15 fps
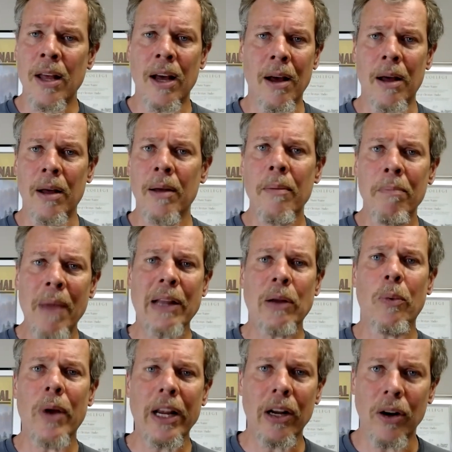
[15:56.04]
uh, Mike
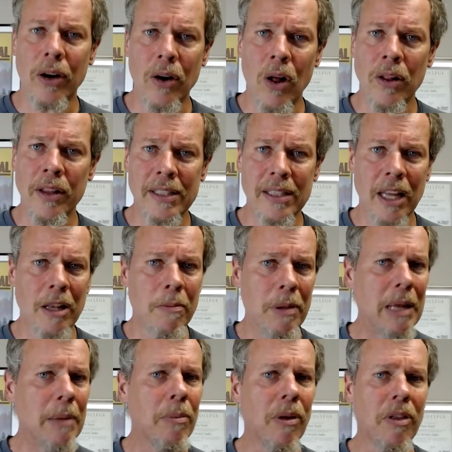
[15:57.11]
Winger and all these other
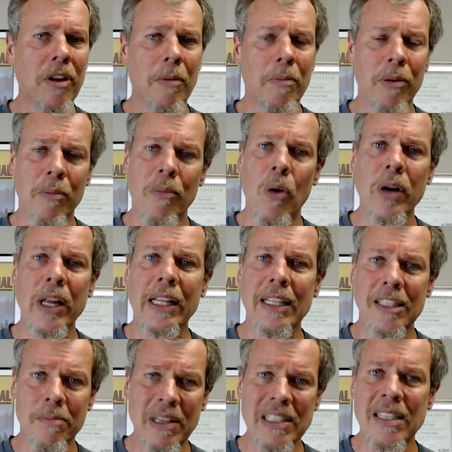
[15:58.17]
people that are promoting
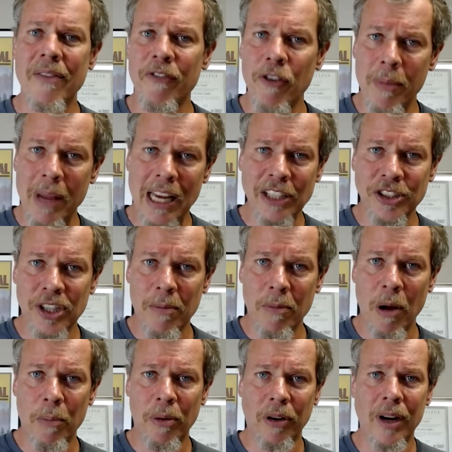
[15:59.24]
this misinformation
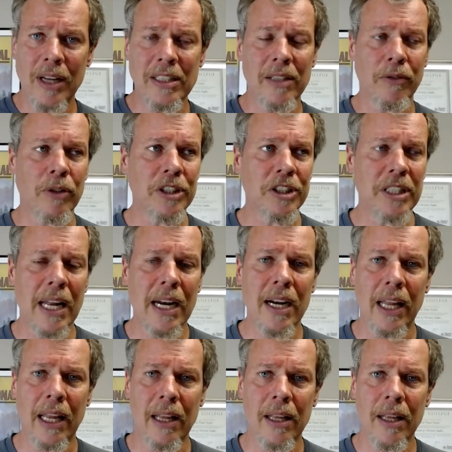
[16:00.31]
about progressive
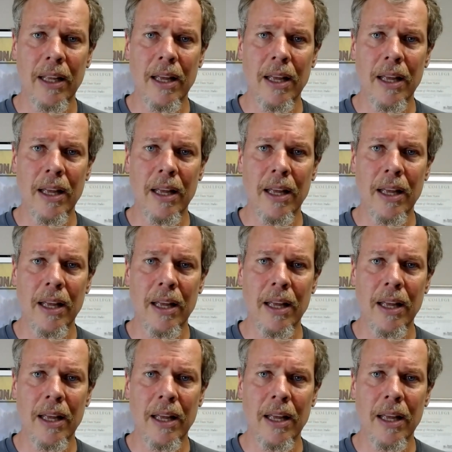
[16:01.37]
Christianity.